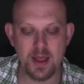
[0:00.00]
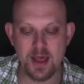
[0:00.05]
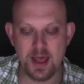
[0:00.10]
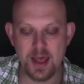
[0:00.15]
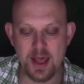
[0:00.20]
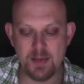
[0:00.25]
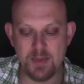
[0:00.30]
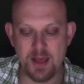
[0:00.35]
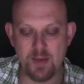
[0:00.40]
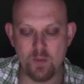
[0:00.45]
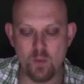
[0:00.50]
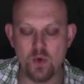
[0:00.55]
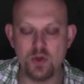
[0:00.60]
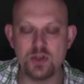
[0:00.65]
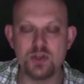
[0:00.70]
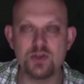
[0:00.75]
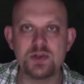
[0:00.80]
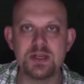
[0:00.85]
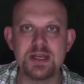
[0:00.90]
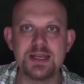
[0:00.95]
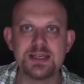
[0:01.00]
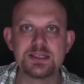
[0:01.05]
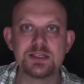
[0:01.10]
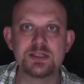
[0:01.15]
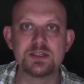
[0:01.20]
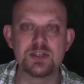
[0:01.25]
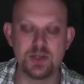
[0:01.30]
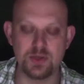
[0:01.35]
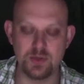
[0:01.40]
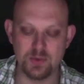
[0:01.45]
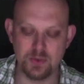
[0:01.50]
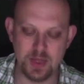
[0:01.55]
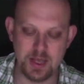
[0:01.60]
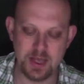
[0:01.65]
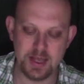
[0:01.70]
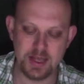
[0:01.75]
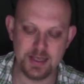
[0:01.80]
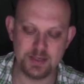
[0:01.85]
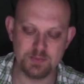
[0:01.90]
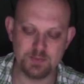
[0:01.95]
And what you need to do
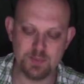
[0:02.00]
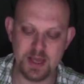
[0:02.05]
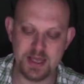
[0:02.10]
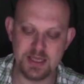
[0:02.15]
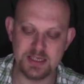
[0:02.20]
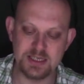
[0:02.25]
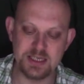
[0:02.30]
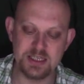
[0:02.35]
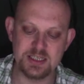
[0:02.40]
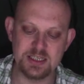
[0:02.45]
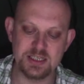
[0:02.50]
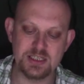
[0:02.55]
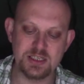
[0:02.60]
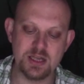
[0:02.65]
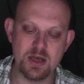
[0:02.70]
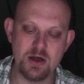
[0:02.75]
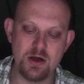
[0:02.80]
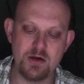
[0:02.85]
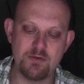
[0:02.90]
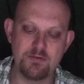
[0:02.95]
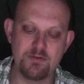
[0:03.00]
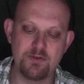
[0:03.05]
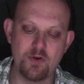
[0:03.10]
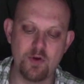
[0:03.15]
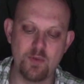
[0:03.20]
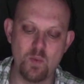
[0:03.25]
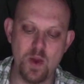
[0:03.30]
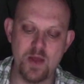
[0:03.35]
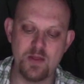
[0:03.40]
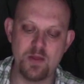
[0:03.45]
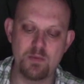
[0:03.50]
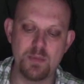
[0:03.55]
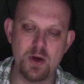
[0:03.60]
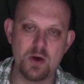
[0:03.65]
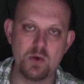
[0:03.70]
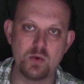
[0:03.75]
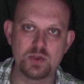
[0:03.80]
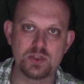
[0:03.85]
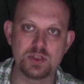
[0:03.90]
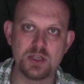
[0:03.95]
is basically start from where the
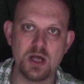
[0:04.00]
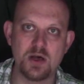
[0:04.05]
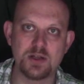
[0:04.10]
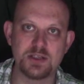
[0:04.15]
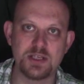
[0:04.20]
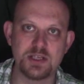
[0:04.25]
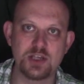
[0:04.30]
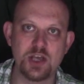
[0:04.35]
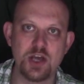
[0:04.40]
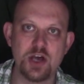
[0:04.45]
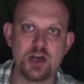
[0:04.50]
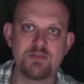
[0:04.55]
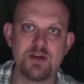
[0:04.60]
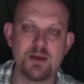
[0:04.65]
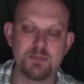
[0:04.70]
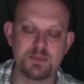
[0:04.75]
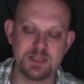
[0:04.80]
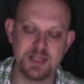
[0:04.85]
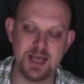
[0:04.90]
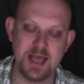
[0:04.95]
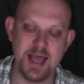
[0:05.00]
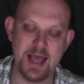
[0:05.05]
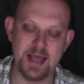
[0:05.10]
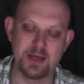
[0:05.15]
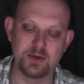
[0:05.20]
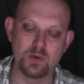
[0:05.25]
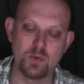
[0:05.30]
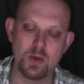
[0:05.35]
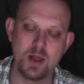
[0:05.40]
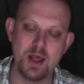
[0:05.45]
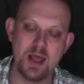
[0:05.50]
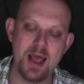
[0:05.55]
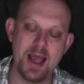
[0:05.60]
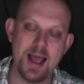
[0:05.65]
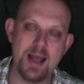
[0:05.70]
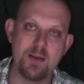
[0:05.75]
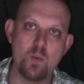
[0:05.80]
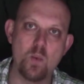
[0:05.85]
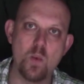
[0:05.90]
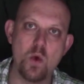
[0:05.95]
bowl starts its curve up to the handle
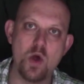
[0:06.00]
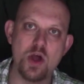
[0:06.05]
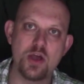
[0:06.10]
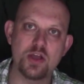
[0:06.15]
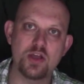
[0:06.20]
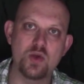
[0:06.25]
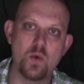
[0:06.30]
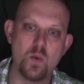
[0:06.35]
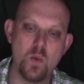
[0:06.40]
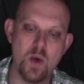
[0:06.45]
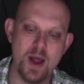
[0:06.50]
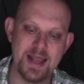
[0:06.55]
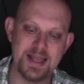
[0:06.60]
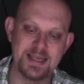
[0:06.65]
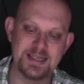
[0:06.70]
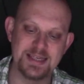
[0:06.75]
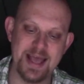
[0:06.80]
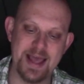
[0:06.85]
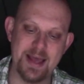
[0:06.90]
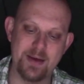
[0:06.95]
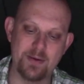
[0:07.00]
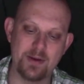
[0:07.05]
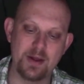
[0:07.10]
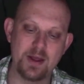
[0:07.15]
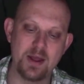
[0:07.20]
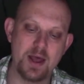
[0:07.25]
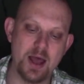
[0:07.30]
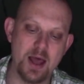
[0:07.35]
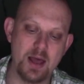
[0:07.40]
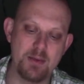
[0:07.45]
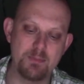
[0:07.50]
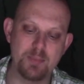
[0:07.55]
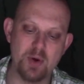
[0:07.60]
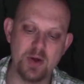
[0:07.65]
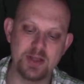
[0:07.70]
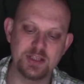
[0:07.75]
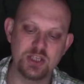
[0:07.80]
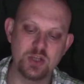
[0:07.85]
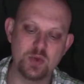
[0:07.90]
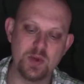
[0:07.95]
and work your way down. And
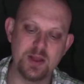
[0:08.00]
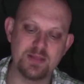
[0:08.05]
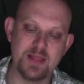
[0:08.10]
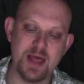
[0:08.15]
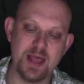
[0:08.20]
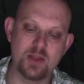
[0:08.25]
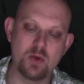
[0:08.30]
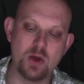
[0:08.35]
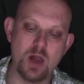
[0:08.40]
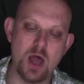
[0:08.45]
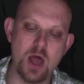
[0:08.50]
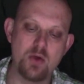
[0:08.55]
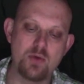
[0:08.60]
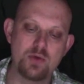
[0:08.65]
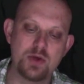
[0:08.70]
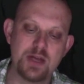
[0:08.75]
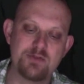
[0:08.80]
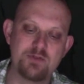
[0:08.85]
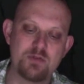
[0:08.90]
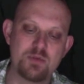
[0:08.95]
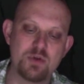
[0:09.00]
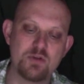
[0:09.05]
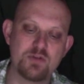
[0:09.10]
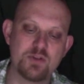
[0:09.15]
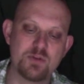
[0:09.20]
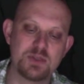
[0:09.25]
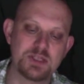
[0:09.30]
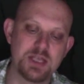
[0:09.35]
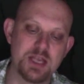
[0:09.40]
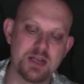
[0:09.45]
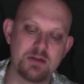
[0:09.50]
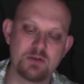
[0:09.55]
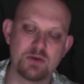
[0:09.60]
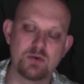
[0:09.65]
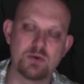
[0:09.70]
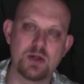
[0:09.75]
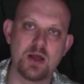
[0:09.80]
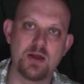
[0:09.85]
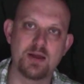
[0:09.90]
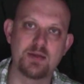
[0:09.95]
by doing that, you'll only remove the material
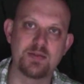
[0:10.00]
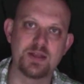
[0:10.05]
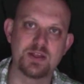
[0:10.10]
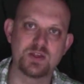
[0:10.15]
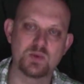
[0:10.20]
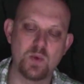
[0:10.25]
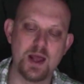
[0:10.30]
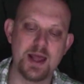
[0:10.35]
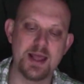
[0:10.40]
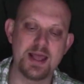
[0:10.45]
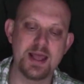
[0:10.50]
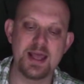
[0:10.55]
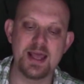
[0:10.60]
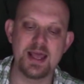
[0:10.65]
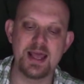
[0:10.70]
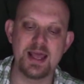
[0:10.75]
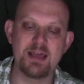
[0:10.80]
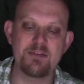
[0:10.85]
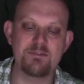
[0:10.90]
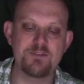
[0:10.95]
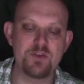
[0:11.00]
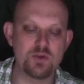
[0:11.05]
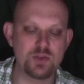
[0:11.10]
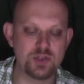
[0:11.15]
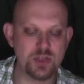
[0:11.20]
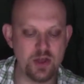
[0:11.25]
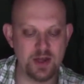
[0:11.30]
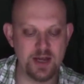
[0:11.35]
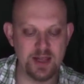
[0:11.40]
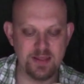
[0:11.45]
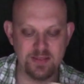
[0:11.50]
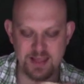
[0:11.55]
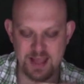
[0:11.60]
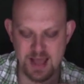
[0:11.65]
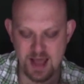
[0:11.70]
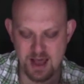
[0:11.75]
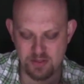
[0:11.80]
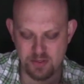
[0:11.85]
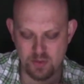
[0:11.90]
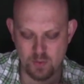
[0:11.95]
going this way. If you turn it the
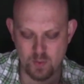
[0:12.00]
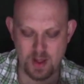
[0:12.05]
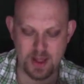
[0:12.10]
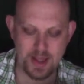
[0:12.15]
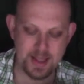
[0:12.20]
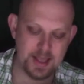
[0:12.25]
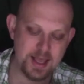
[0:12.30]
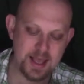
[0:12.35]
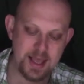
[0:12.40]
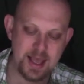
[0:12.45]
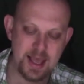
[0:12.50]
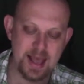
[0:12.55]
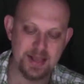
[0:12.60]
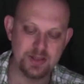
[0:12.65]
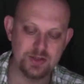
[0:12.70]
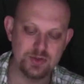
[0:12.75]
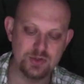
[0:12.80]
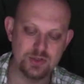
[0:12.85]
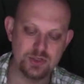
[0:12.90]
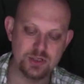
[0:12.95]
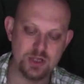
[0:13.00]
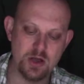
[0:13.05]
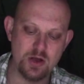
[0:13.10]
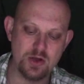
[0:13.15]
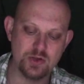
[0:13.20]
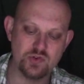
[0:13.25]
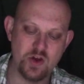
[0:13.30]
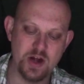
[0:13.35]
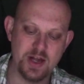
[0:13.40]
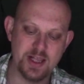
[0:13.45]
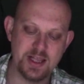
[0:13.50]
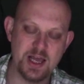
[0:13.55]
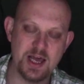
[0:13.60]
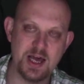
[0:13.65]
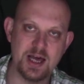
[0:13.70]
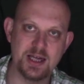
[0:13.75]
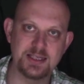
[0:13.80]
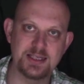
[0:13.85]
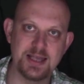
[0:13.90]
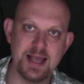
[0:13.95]
other way and you start trying to
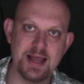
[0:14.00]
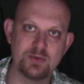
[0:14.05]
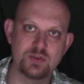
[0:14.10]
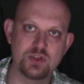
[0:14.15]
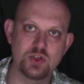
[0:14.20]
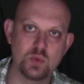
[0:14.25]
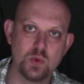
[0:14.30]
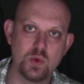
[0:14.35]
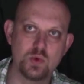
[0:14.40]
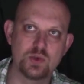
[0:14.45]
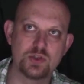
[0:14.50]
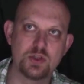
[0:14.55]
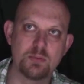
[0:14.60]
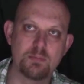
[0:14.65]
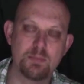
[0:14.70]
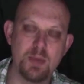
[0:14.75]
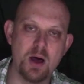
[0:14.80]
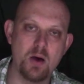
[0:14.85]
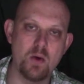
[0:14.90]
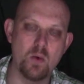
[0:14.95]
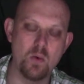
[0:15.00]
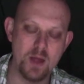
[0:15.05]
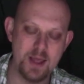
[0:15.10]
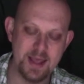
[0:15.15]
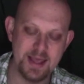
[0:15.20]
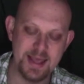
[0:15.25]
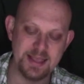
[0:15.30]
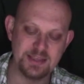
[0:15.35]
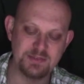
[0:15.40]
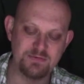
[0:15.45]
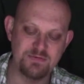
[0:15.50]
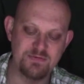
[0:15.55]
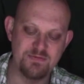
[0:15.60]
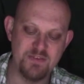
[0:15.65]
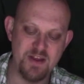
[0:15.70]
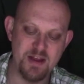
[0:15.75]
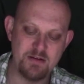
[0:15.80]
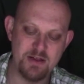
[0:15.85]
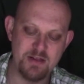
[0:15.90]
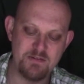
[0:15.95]
cut down towards the bowl, it's
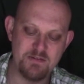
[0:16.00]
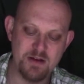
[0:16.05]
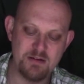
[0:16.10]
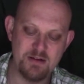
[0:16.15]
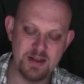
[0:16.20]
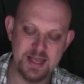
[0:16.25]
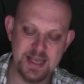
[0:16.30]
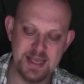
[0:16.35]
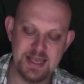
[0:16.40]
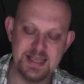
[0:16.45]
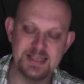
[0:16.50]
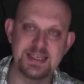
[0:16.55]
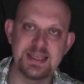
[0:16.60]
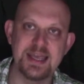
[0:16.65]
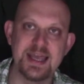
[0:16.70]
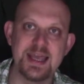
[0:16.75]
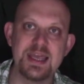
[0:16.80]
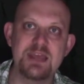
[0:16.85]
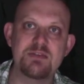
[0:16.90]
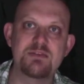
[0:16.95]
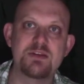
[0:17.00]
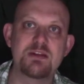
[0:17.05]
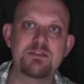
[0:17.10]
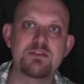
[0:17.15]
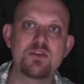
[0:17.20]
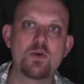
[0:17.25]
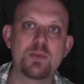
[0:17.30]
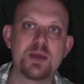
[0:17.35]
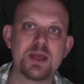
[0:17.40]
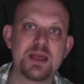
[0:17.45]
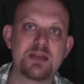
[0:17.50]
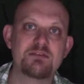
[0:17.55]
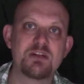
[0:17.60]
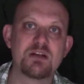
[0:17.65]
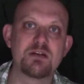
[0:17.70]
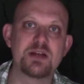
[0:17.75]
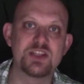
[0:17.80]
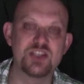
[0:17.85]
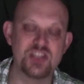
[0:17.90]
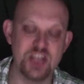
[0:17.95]
very, very easy, even if you're being
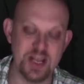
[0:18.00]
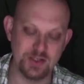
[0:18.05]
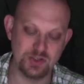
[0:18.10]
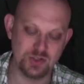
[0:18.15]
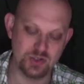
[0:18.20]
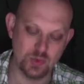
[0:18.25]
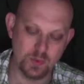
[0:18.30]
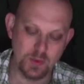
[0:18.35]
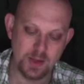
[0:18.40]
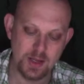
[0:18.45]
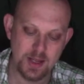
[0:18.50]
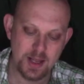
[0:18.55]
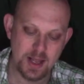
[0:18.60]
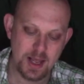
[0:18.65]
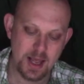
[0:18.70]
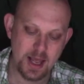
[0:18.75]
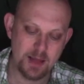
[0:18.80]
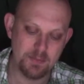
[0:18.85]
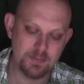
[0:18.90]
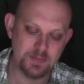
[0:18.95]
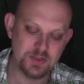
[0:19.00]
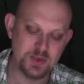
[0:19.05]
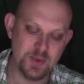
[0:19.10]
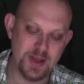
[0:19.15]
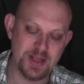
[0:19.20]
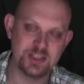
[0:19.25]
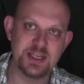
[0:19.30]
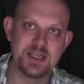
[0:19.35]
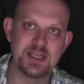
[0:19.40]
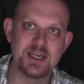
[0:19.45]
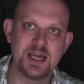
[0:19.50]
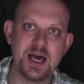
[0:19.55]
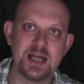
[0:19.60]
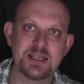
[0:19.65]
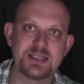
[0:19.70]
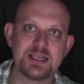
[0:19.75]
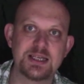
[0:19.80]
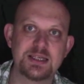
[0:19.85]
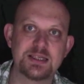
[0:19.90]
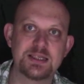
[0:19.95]
very gentle, to actually
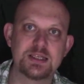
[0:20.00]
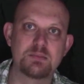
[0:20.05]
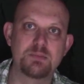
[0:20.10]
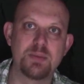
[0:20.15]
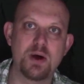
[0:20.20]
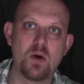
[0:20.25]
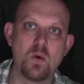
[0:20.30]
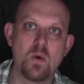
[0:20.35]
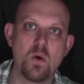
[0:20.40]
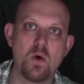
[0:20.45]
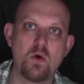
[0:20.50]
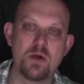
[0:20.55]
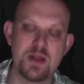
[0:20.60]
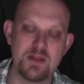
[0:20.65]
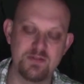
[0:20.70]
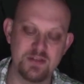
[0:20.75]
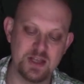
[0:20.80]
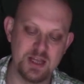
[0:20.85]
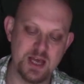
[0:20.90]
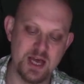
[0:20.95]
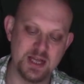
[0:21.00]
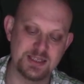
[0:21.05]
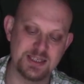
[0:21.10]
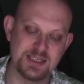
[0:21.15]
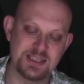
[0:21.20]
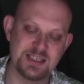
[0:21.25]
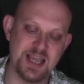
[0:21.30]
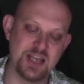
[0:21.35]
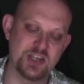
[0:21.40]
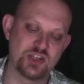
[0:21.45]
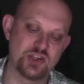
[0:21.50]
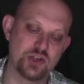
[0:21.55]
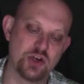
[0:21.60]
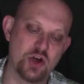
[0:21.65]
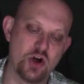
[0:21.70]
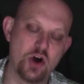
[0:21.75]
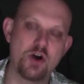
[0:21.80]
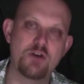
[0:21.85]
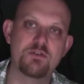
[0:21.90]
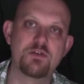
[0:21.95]
cut into the bowl or even cut a section
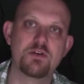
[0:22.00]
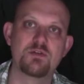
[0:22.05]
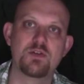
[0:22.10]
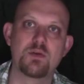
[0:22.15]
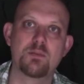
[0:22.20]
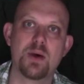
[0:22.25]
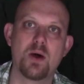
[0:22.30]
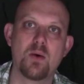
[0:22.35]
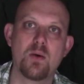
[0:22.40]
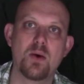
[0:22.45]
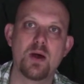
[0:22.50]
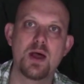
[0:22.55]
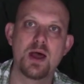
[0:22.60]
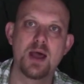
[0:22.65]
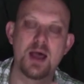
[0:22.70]
off of the bowl.